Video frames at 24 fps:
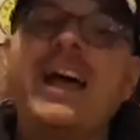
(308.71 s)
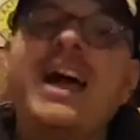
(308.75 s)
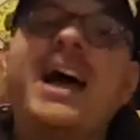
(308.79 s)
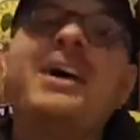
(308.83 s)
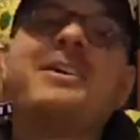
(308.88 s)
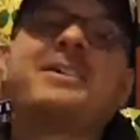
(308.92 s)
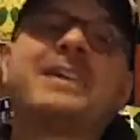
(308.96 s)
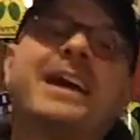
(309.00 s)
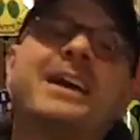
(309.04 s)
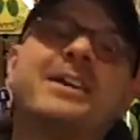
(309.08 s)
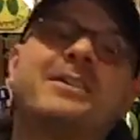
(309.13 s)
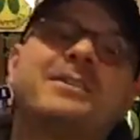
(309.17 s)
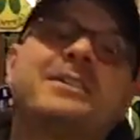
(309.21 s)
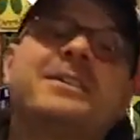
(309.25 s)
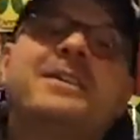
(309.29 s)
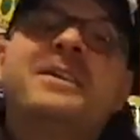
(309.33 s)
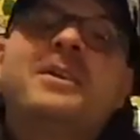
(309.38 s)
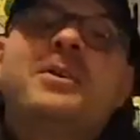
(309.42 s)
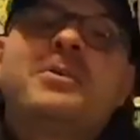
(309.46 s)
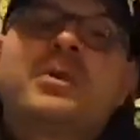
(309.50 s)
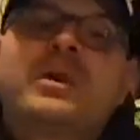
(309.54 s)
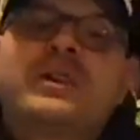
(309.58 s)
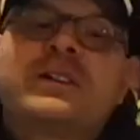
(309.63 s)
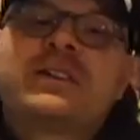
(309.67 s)
Okay,
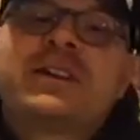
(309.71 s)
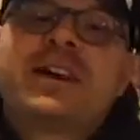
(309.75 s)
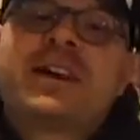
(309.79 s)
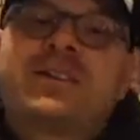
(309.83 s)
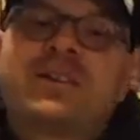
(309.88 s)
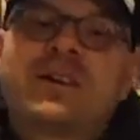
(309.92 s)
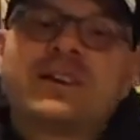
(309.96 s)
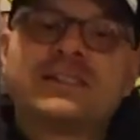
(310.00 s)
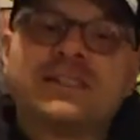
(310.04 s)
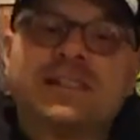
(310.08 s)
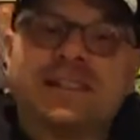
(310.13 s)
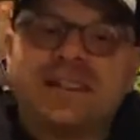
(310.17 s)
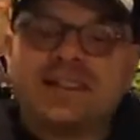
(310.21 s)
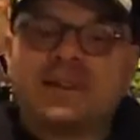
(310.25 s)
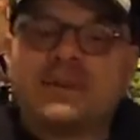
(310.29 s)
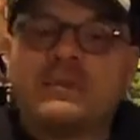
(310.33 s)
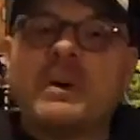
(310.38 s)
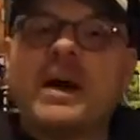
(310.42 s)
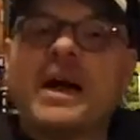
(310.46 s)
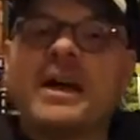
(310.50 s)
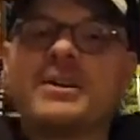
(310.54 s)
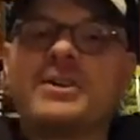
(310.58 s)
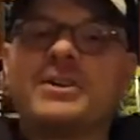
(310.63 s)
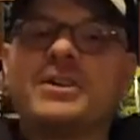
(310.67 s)
we're digressing into
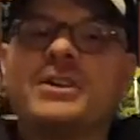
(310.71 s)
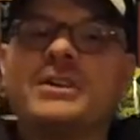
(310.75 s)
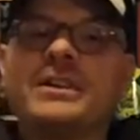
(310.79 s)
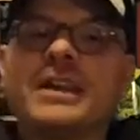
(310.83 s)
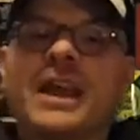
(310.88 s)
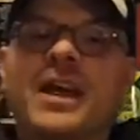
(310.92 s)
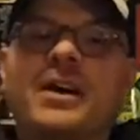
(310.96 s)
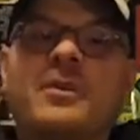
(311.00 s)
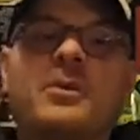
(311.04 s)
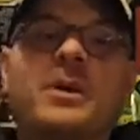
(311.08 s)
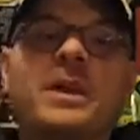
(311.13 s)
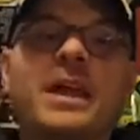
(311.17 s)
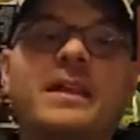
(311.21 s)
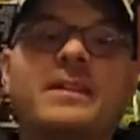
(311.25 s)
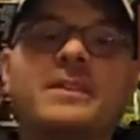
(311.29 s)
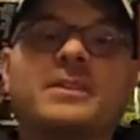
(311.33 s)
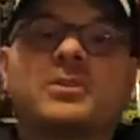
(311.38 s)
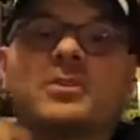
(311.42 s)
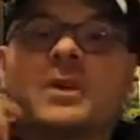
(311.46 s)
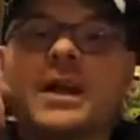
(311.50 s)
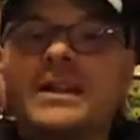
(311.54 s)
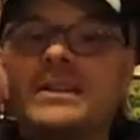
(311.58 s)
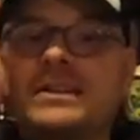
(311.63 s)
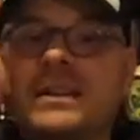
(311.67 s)
piratehood now. We have to
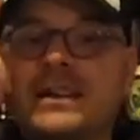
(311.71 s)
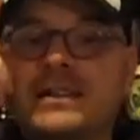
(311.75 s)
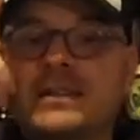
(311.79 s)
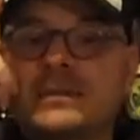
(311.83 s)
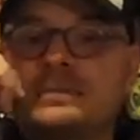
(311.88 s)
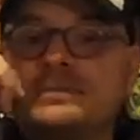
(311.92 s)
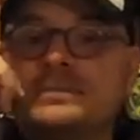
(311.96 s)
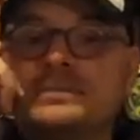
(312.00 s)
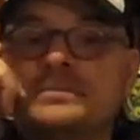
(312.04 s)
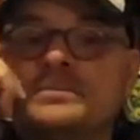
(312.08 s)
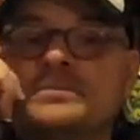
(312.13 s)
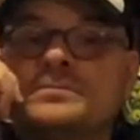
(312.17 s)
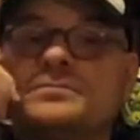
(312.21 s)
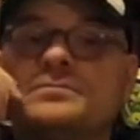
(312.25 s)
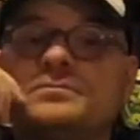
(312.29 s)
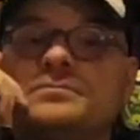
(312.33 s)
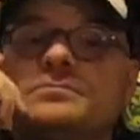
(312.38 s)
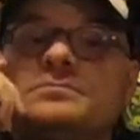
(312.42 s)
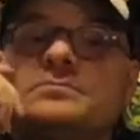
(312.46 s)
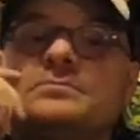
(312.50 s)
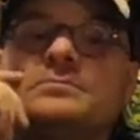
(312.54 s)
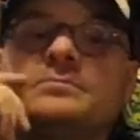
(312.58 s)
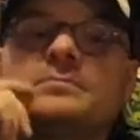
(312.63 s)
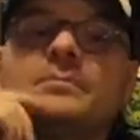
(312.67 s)
grade this.
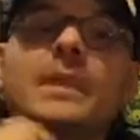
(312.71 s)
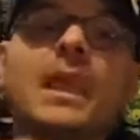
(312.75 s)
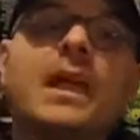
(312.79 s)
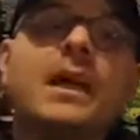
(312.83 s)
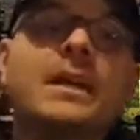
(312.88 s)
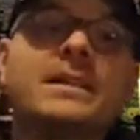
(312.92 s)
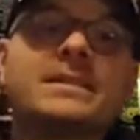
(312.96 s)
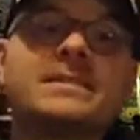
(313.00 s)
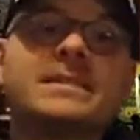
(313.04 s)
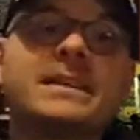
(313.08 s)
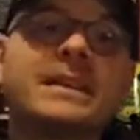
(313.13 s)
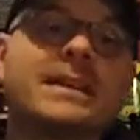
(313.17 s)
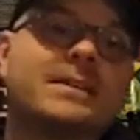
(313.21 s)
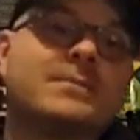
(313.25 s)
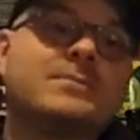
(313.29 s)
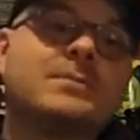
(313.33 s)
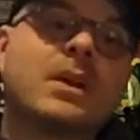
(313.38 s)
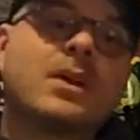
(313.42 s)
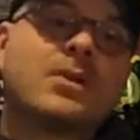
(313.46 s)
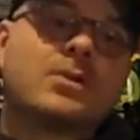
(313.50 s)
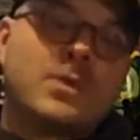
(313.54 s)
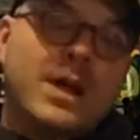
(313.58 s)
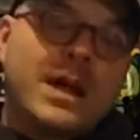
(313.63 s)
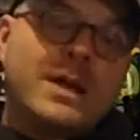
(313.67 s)
Let's see.
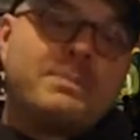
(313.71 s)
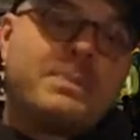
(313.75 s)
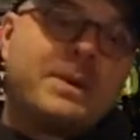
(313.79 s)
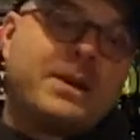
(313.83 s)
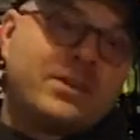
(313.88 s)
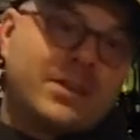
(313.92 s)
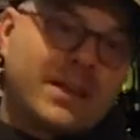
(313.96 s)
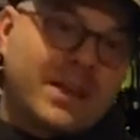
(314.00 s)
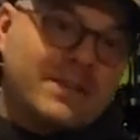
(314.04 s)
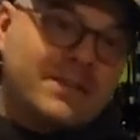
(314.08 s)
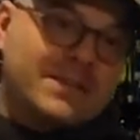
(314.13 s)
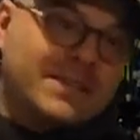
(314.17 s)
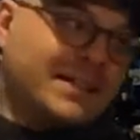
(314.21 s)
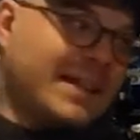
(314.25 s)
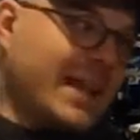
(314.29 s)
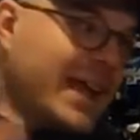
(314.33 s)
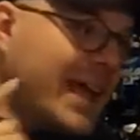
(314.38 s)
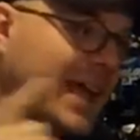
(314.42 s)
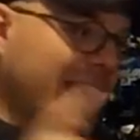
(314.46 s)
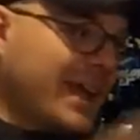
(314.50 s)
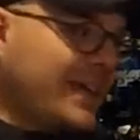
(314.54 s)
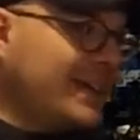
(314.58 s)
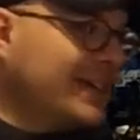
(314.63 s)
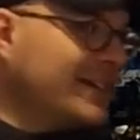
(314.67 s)
Rate beer gives it
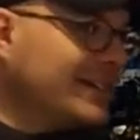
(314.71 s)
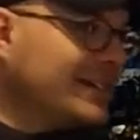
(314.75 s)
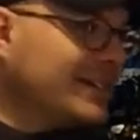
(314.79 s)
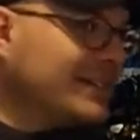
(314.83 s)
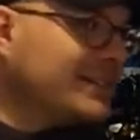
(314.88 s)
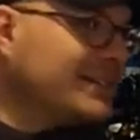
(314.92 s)
a?